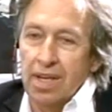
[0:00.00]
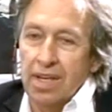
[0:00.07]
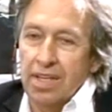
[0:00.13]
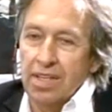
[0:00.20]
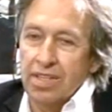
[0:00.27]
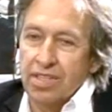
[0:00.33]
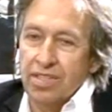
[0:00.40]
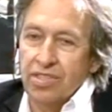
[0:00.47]

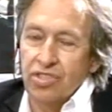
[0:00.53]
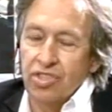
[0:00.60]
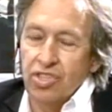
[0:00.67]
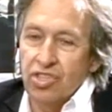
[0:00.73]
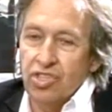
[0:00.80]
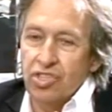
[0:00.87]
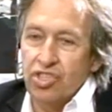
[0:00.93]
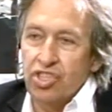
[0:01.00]
is
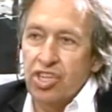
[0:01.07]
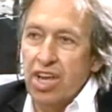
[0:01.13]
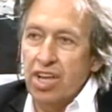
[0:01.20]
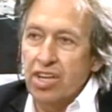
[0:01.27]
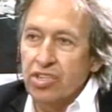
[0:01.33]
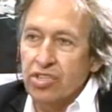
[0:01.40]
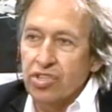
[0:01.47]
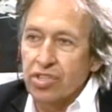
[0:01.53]
this
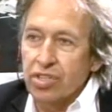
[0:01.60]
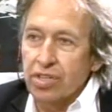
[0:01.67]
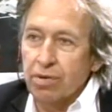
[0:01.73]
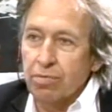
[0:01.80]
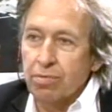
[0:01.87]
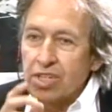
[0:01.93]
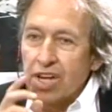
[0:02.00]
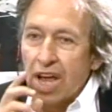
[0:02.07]
change
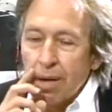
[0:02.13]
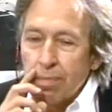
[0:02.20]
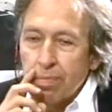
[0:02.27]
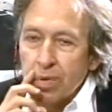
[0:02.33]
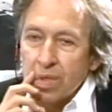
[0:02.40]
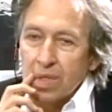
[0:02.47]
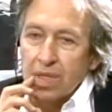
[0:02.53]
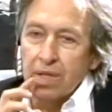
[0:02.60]
which
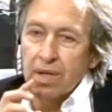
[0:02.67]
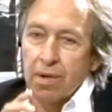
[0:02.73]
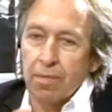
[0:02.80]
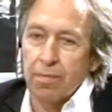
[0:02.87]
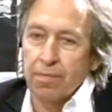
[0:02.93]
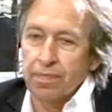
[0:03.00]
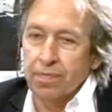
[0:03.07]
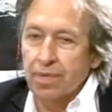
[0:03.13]
happened
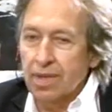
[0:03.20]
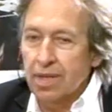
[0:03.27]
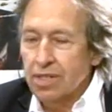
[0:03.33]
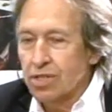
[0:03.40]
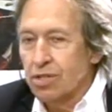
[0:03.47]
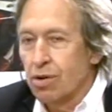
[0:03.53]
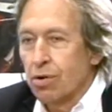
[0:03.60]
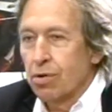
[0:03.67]

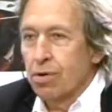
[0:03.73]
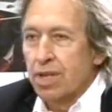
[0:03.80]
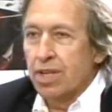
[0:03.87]
slowly